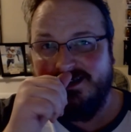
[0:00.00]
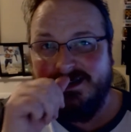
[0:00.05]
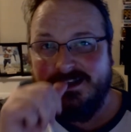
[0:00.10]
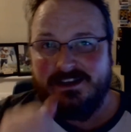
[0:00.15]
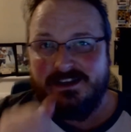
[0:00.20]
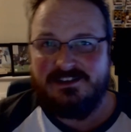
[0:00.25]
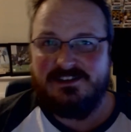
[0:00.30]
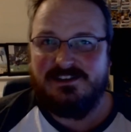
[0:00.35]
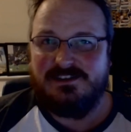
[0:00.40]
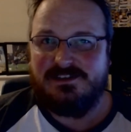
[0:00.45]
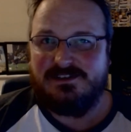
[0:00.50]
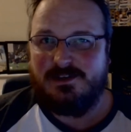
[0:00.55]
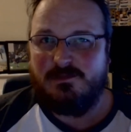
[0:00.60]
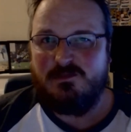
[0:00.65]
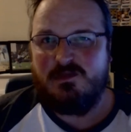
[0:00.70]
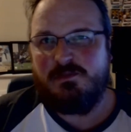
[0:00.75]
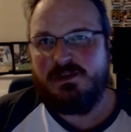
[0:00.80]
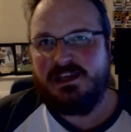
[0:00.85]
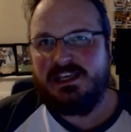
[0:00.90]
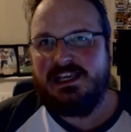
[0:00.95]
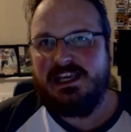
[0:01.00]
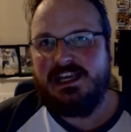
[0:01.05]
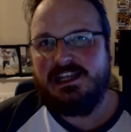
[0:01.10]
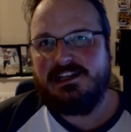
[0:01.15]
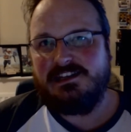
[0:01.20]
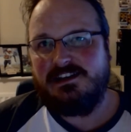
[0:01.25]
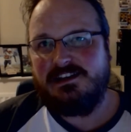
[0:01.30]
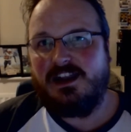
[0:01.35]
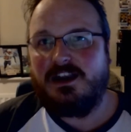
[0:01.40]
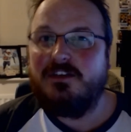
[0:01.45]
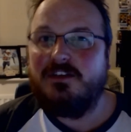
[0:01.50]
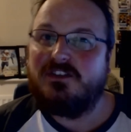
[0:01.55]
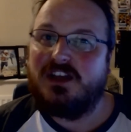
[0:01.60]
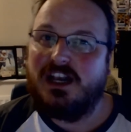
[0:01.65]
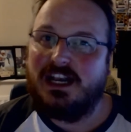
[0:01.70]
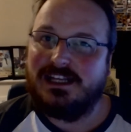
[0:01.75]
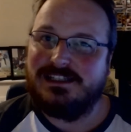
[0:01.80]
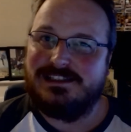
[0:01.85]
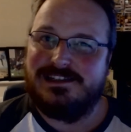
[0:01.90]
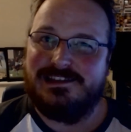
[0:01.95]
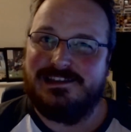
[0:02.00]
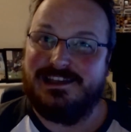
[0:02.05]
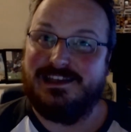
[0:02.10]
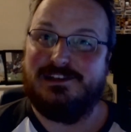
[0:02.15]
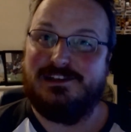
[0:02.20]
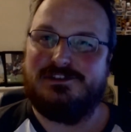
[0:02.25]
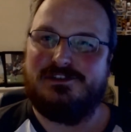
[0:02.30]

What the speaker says: because I'm a big kid and I love collecting things.